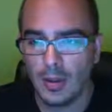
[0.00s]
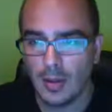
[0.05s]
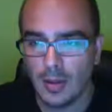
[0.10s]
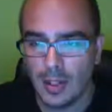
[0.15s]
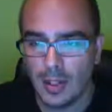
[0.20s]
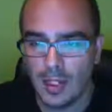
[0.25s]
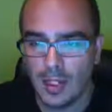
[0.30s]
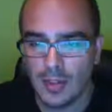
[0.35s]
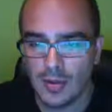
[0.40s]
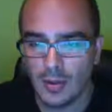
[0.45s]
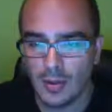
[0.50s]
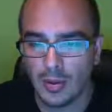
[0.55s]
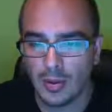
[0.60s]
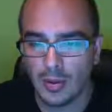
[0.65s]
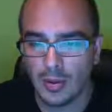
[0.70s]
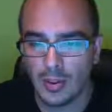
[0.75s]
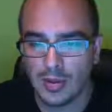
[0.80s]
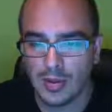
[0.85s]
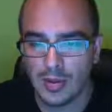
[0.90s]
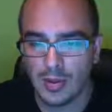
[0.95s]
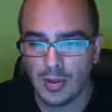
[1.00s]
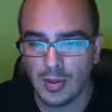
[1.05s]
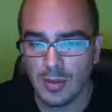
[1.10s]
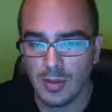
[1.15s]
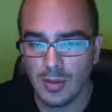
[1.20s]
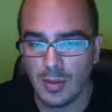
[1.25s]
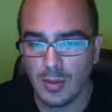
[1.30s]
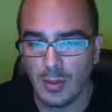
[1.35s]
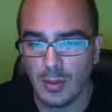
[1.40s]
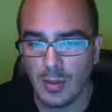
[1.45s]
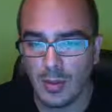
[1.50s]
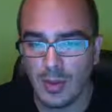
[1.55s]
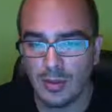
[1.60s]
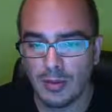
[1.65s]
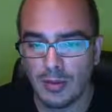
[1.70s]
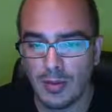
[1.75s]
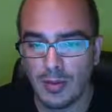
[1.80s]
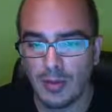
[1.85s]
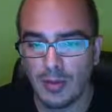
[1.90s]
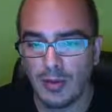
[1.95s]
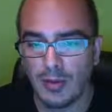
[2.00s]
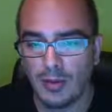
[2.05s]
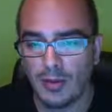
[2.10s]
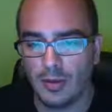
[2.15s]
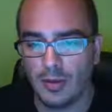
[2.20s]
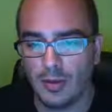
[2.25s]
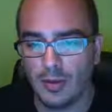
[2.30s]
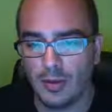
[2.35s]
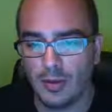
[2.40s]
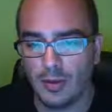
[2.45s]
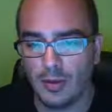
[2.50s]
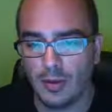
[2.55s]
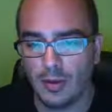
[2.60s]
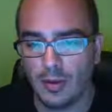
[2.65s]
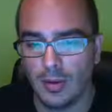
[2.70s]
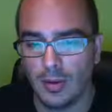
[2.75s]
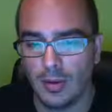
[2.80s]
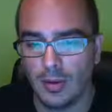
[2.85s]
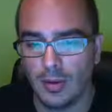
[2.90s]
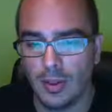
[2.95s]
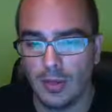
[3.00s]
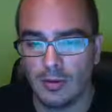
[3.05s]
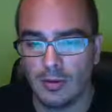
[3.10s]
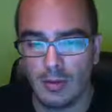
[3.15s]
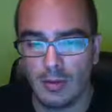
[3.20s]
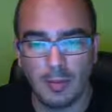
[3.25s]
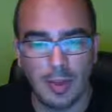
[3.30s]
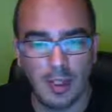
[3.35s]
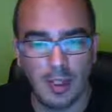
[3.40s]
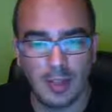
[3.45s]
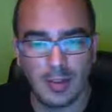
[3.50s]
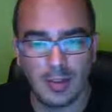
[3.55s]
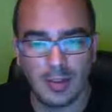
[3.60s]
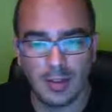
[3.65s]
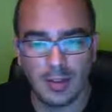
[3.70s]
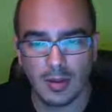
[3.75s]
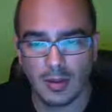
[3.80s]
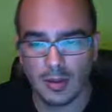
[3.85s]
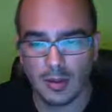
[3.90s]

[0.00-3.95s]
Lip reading: there should only be one of these on every page.